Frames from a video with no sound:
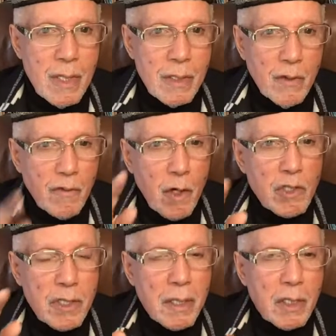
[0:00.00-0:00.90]
The
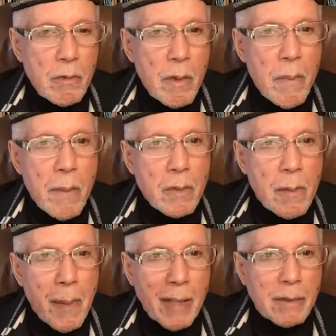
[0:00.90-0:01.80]
first thing to remember
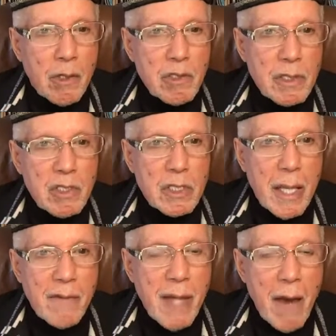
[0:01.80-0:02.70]
about those
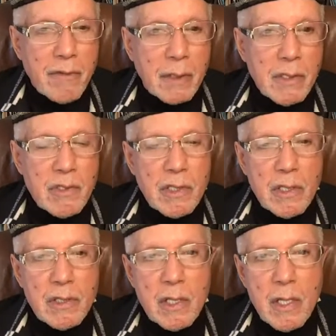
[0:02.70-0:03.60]
enslaved Africans
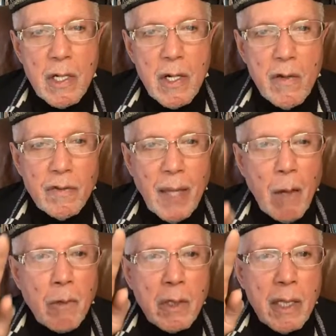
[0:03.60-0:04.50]
is they
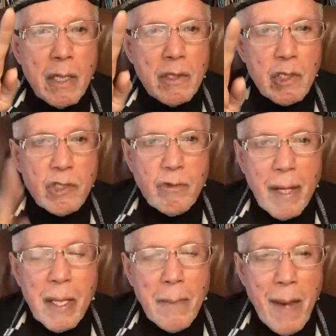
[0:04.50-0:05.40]
were either
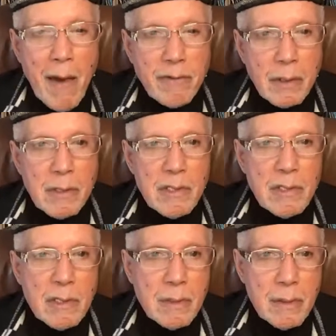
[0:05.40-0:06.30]
straight up
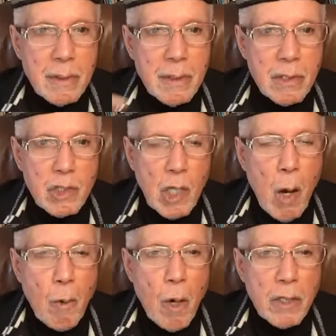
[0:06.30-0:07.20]
Africans,
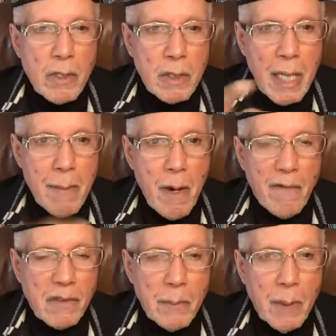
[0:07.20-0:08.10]
saltwater, came
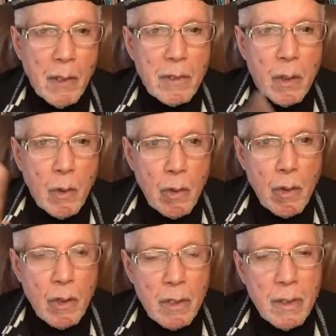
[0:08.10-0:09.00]
off the boat,
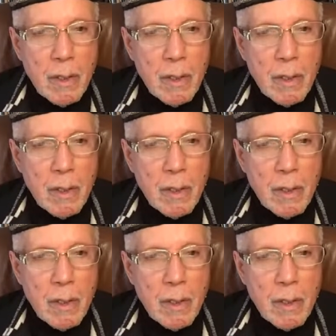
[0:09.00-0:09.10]
or